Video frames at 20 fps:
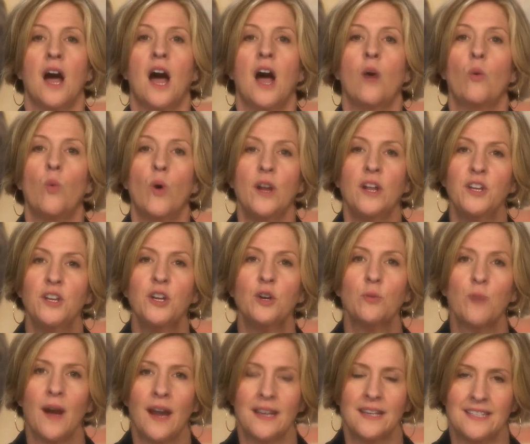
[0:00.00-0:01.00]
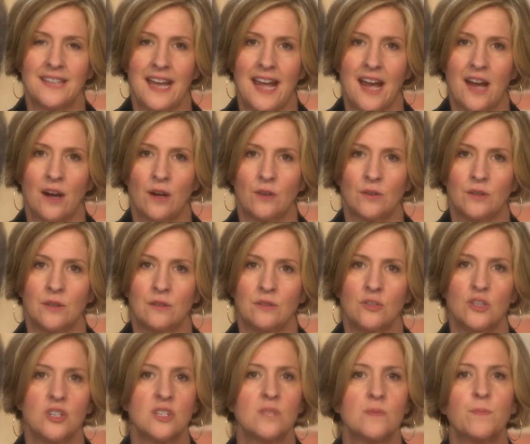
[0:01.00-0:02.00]
I want you to write down,
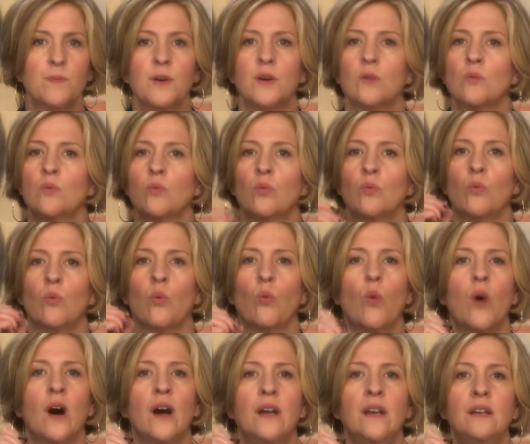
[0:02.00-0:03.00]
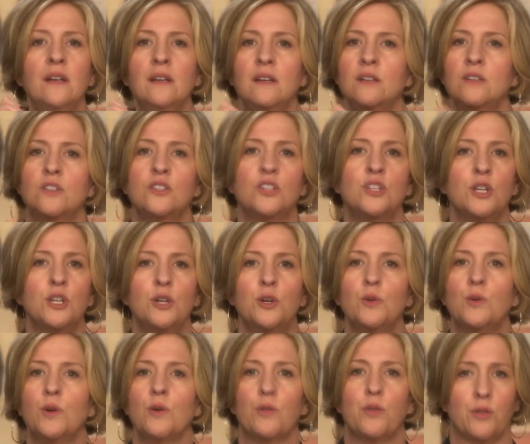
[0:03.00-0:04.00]
just put 1,
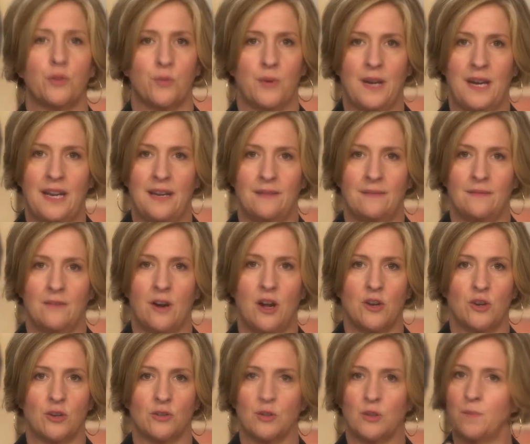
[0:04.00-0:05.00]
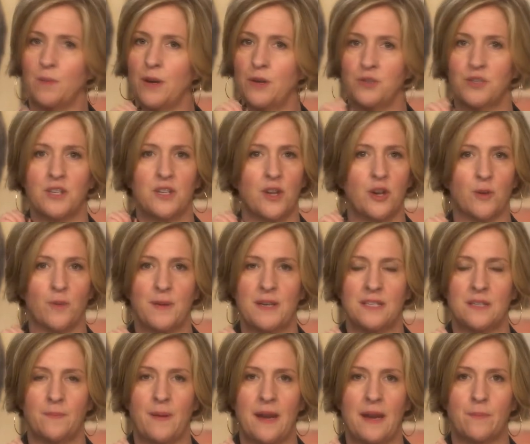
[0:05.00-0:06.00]
2, 3 on your little Post-it note or
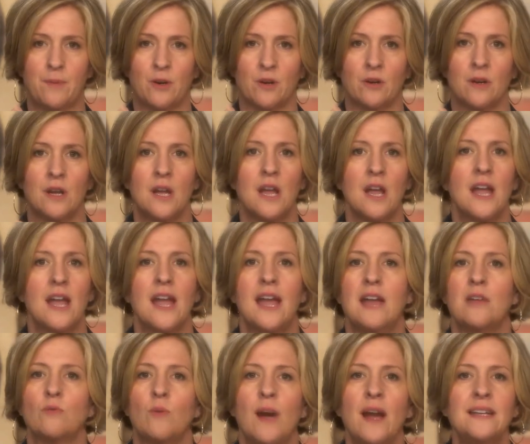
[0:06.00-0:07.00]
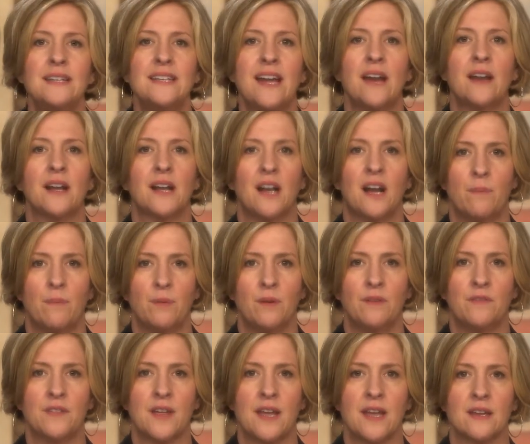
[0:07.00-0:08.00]
piece of paper and write down a couple
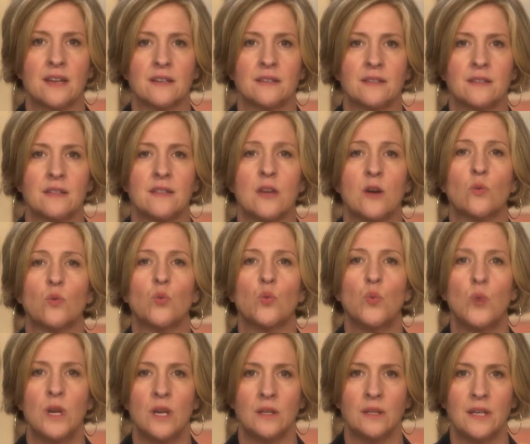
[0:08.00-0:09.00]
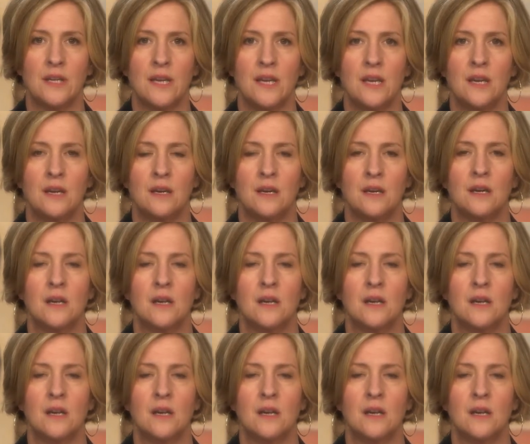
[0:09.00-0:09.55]
of things that really,